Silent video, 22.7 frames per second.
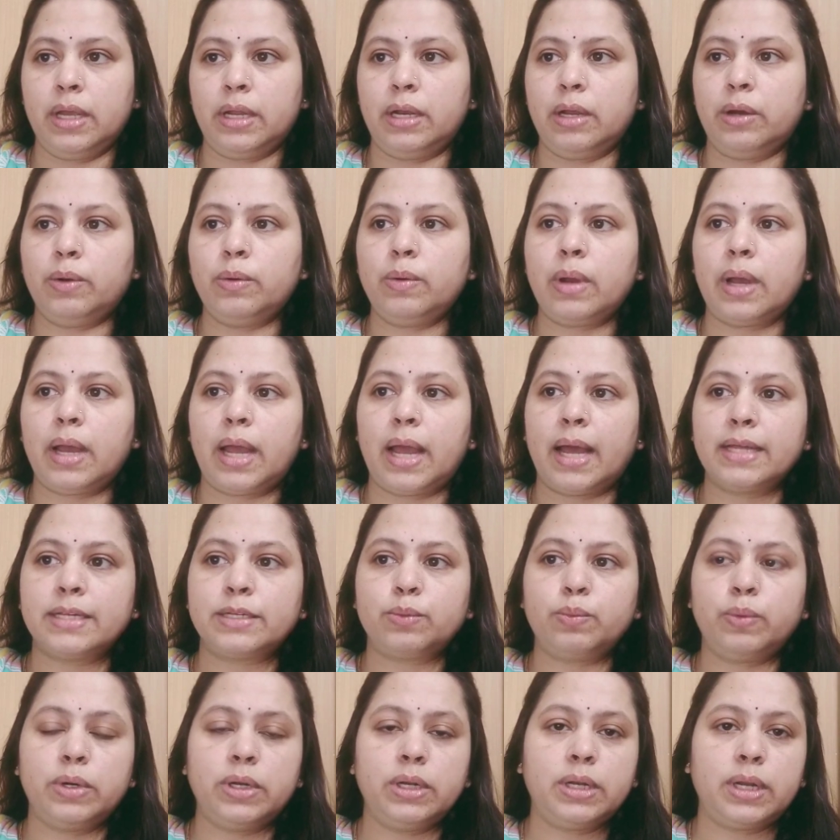Now, as
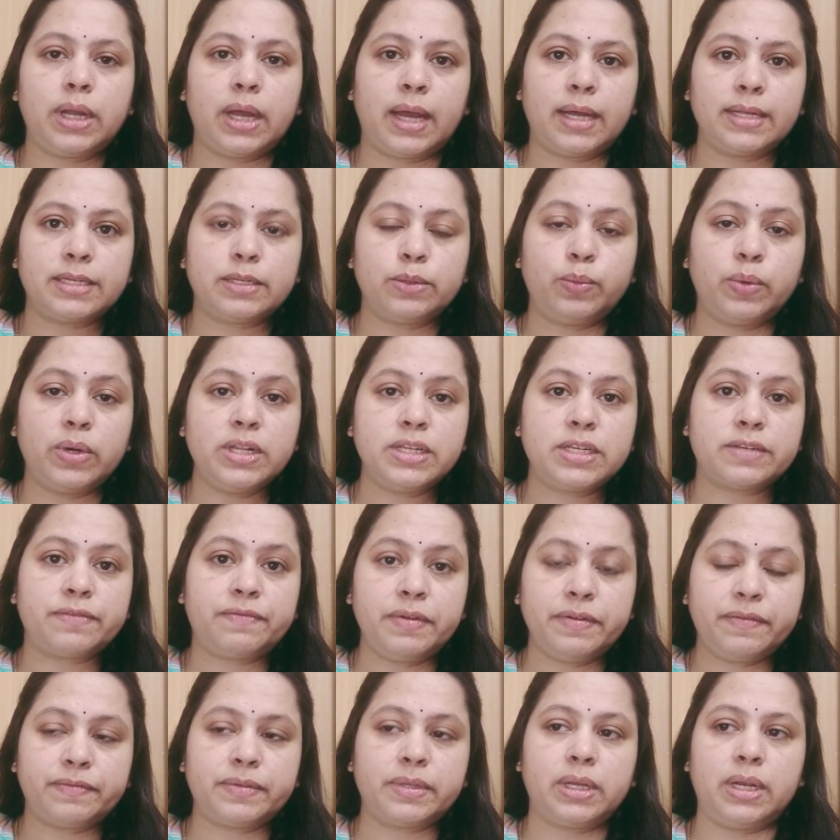the world's
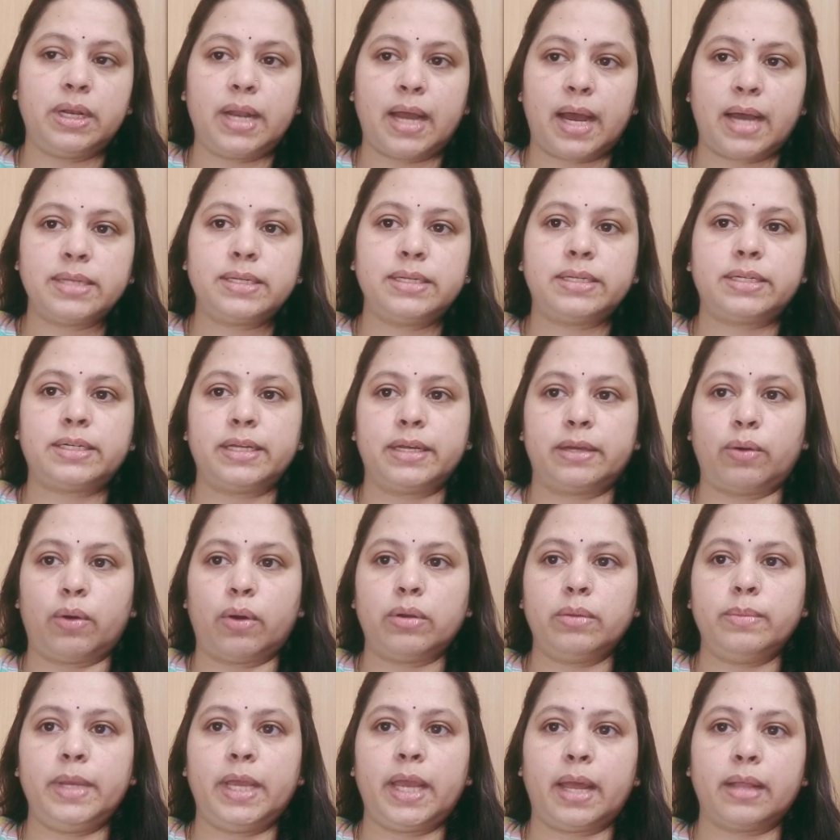5th largest
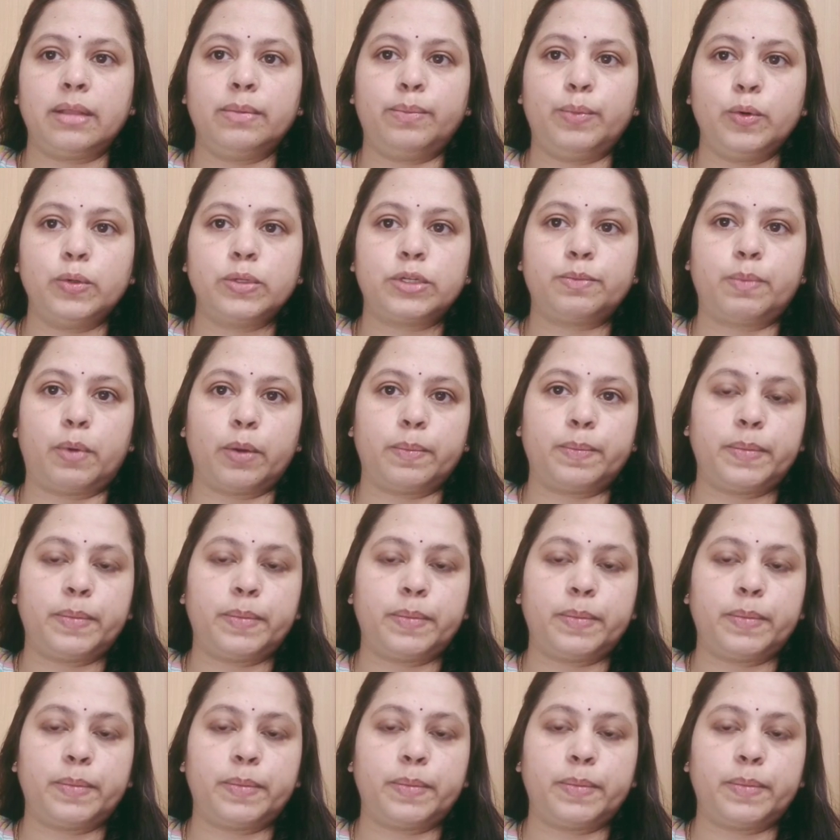economy and the most